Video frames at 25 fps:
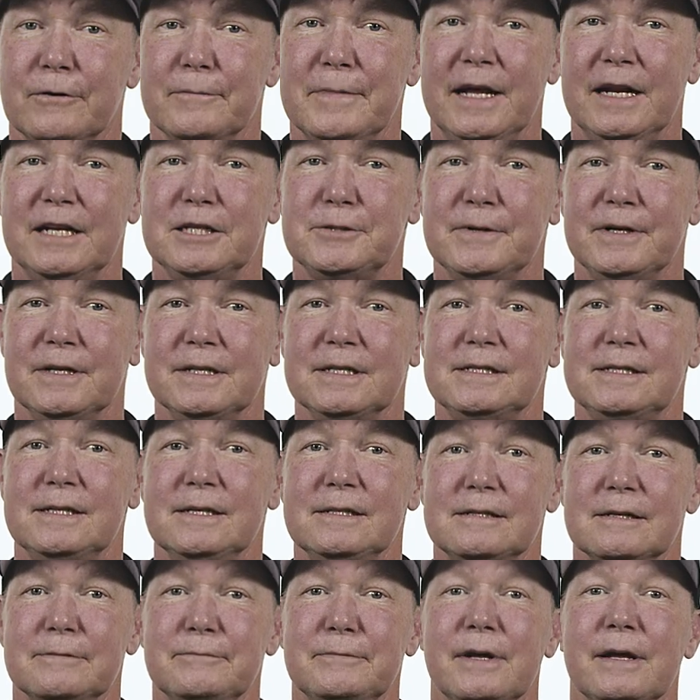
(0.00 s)
For management of the
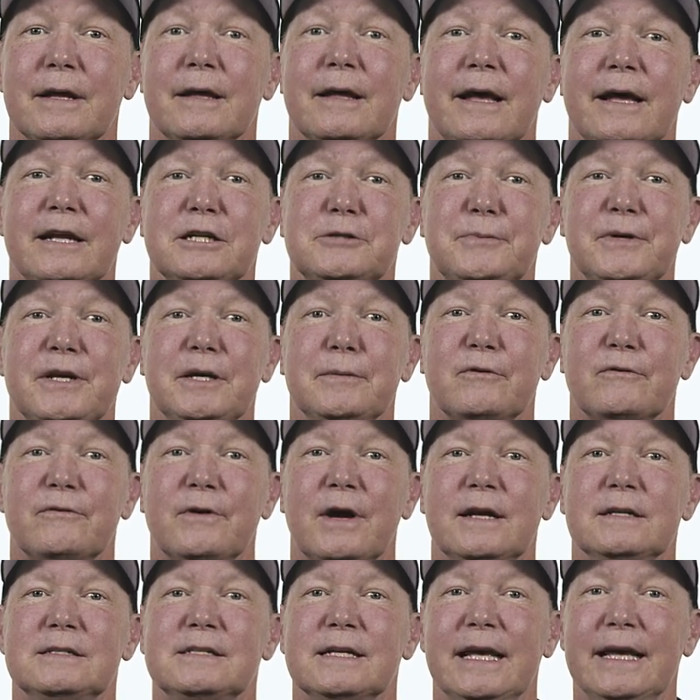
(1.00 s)
system, HP
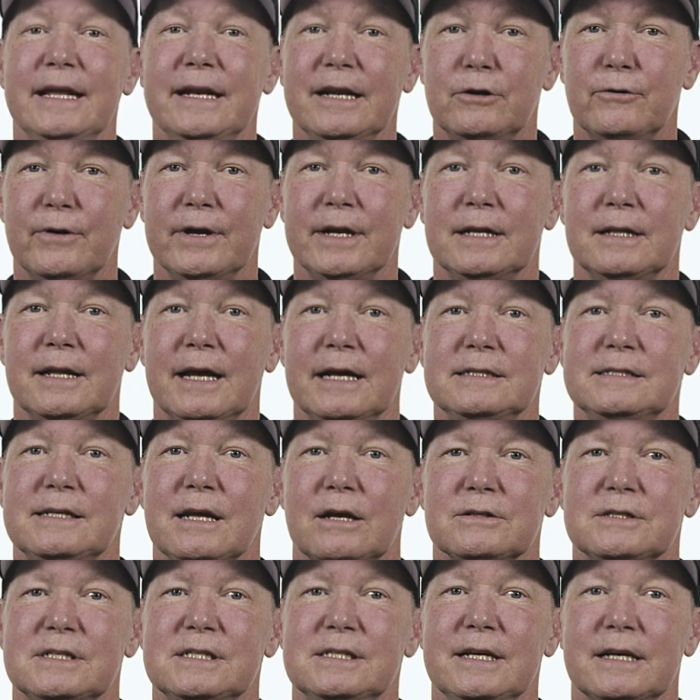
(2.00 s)
provides integrated lights
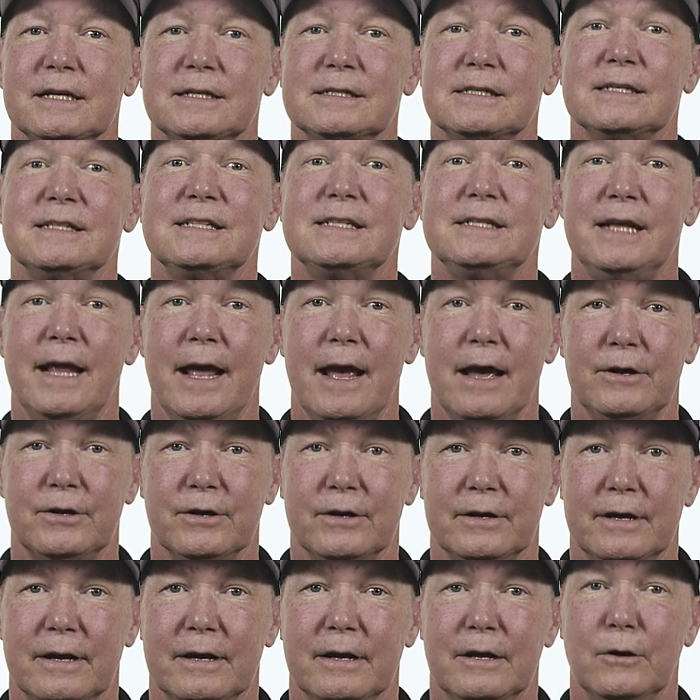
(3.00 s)
out 6
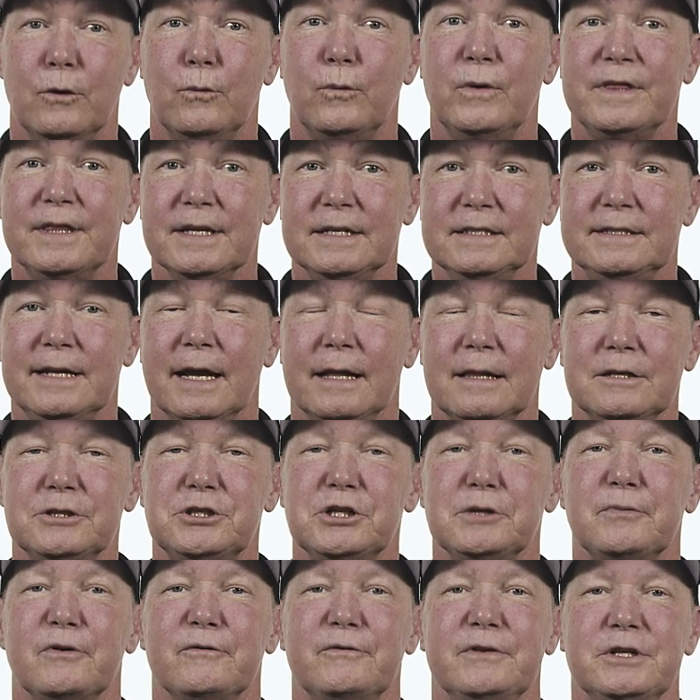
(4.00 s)
standard with
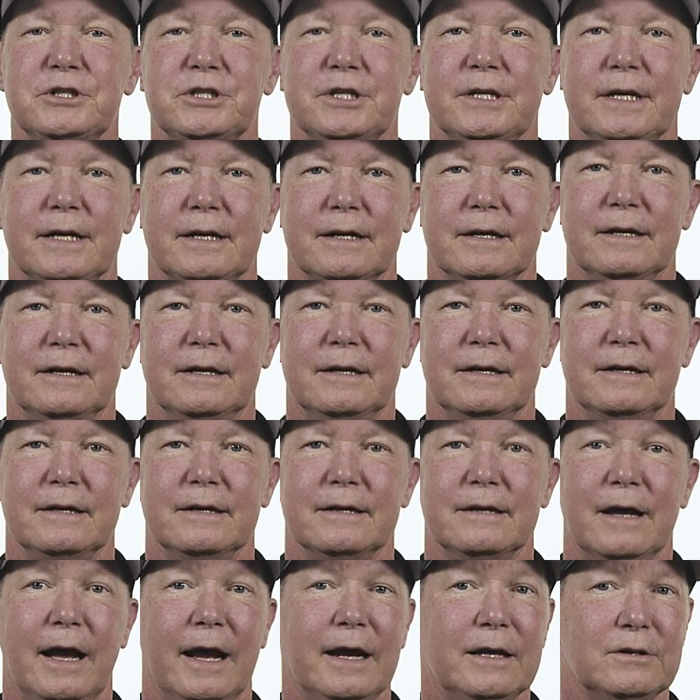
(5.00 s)
intelligent provisioning.
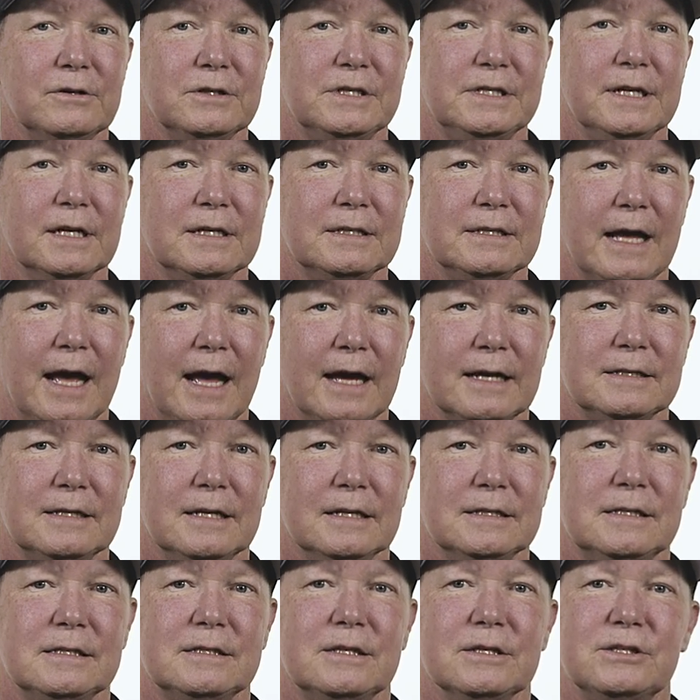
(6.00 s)
ILO6
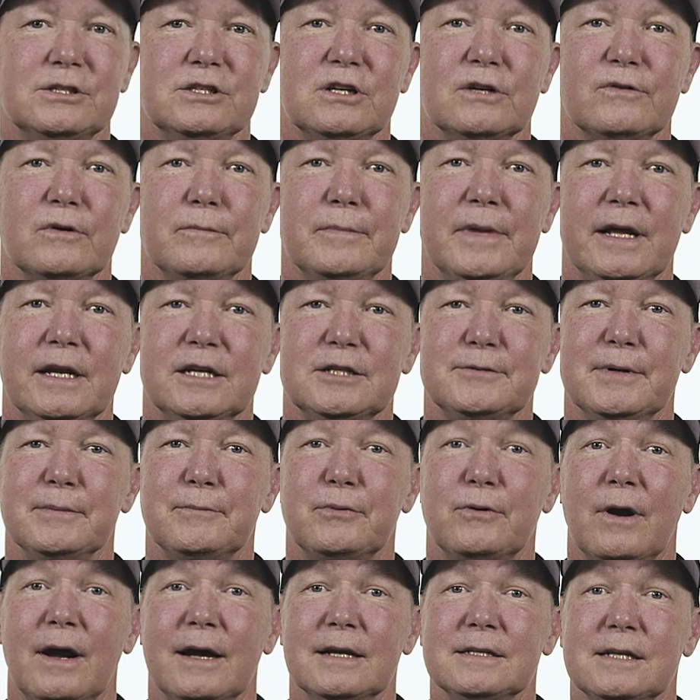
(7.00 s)
accesses the server
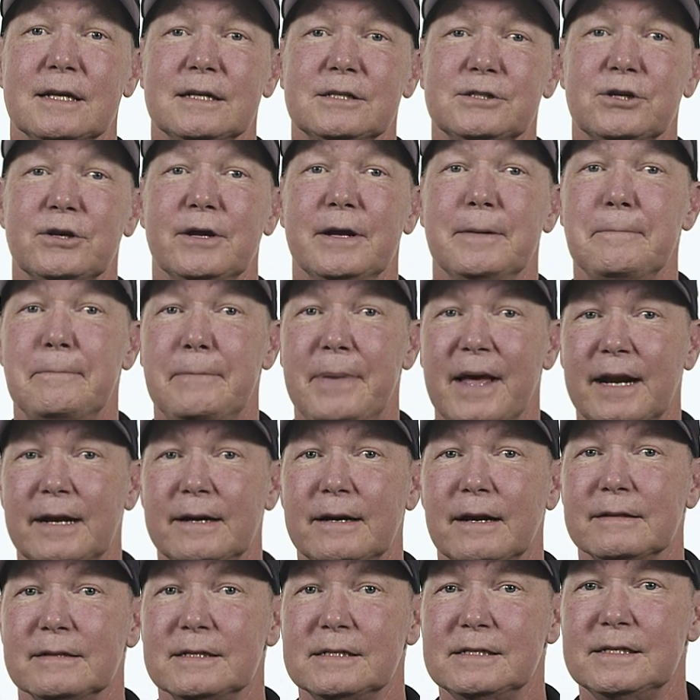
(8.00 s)
management processor
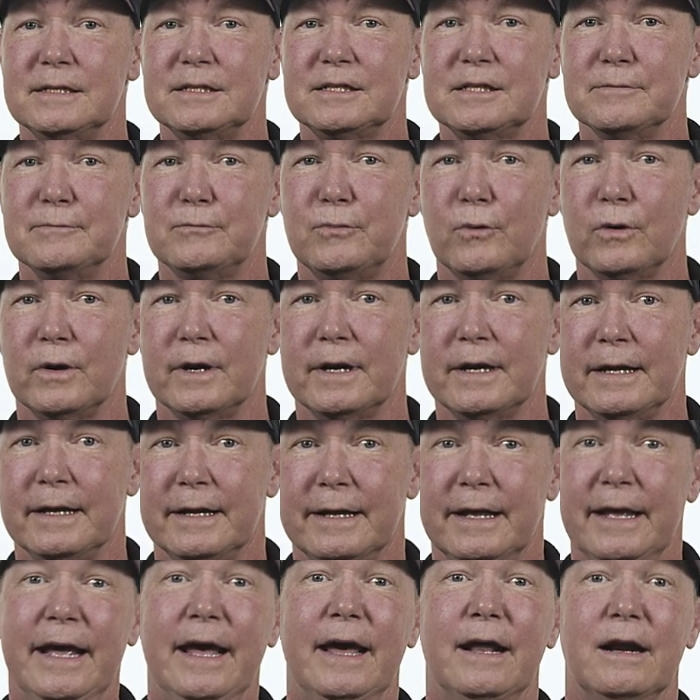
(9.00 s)
embedded on the system board
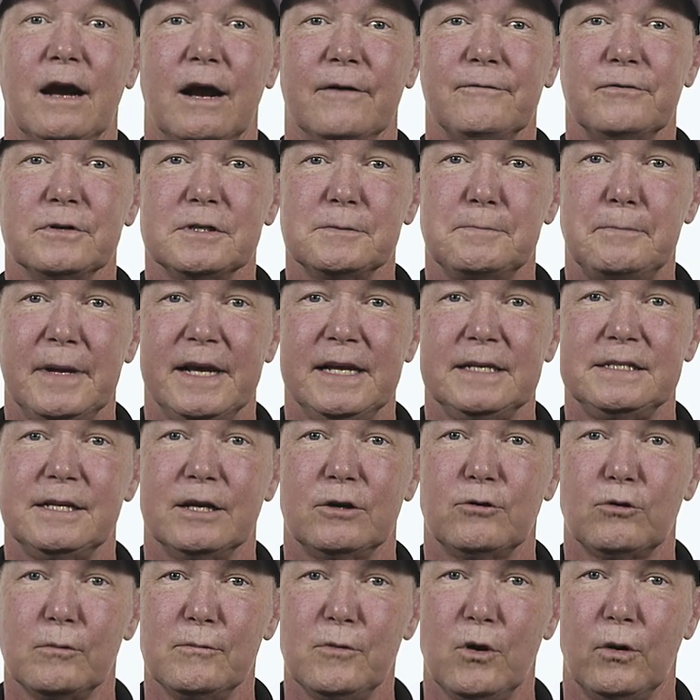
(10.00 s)
and offers
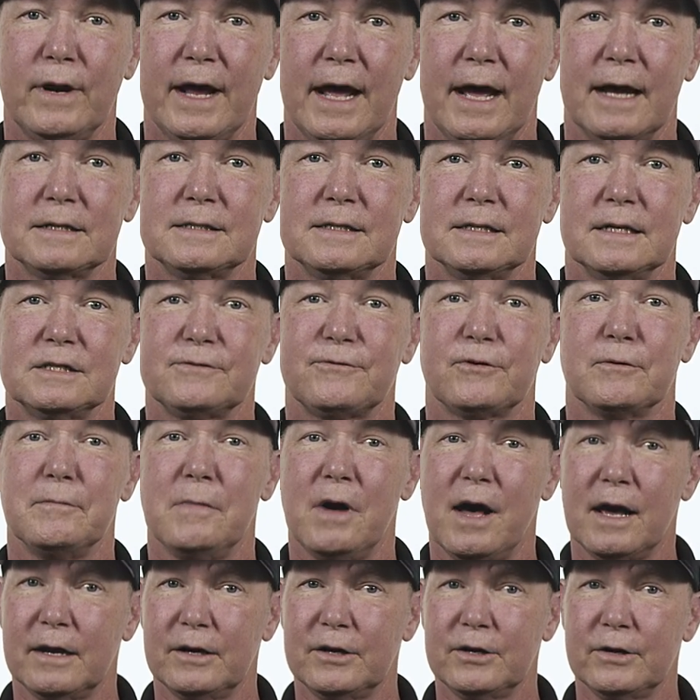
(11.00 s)
basic remote access for
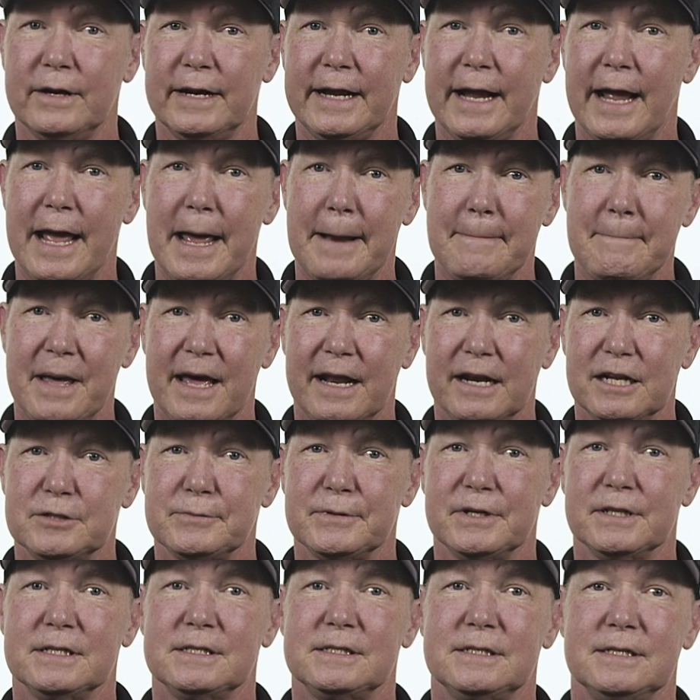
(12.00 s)
monitoring and
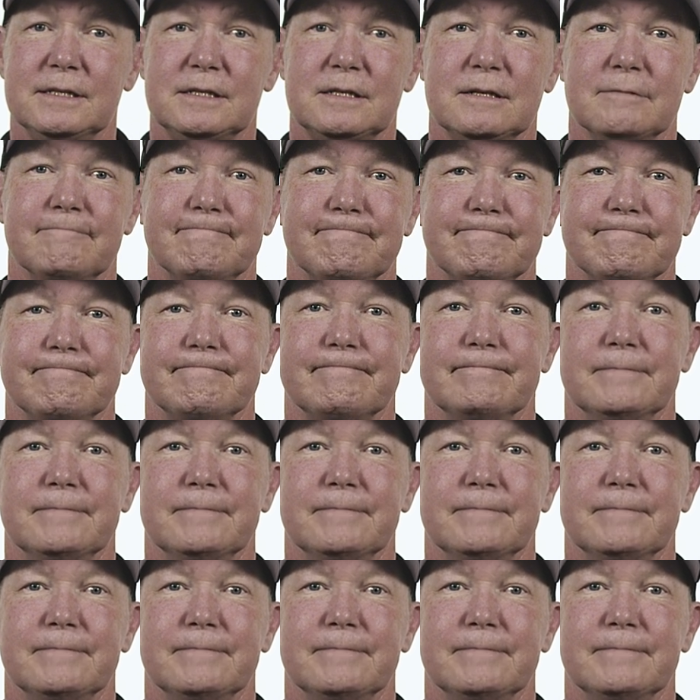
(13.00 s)
management of the system.